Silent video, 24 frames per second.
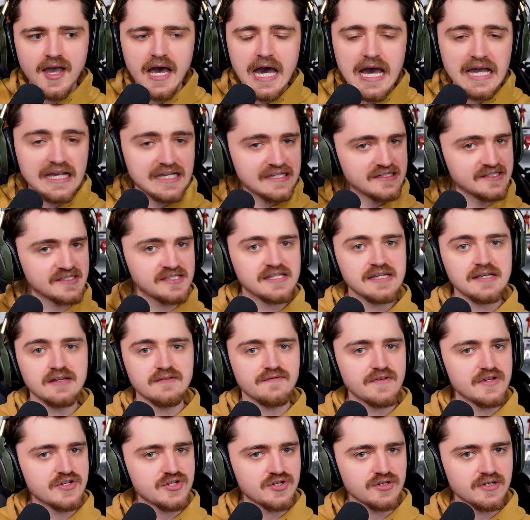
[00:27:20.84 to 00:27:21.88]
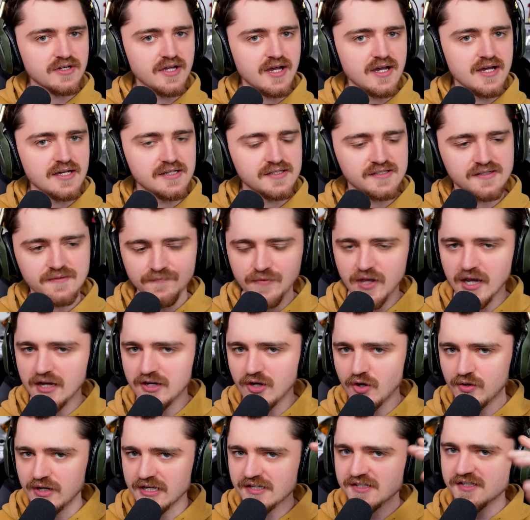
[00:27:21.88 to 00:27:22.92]
I can see the vision, guys. I
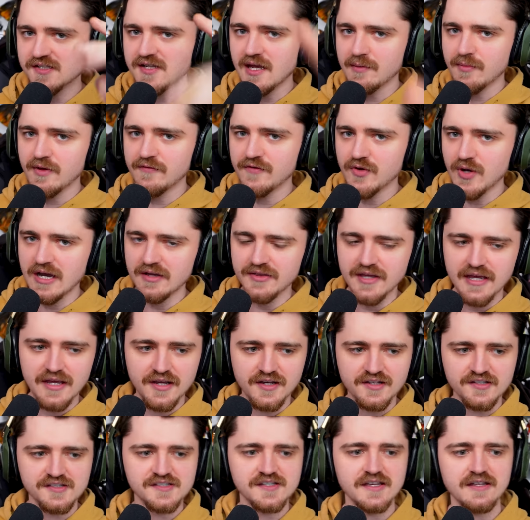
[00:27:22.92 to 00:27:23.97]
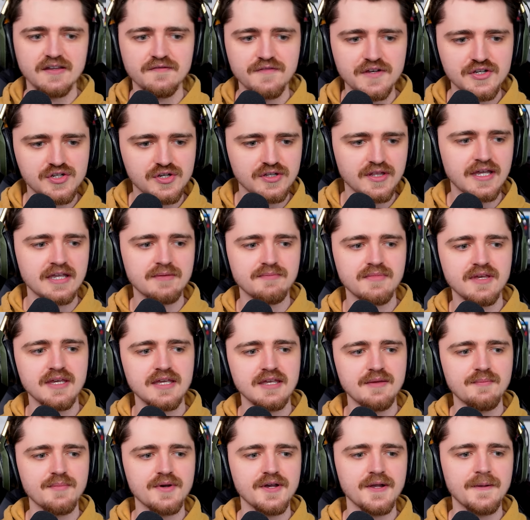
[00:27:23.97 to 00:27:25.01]
know there's some of you out there who can see the vision like
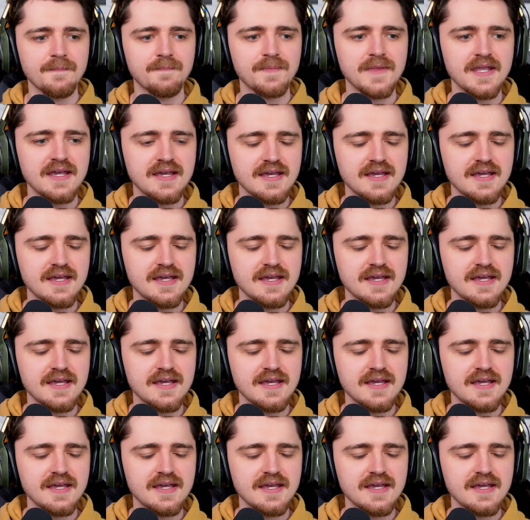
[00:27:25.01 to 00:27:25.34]
me, but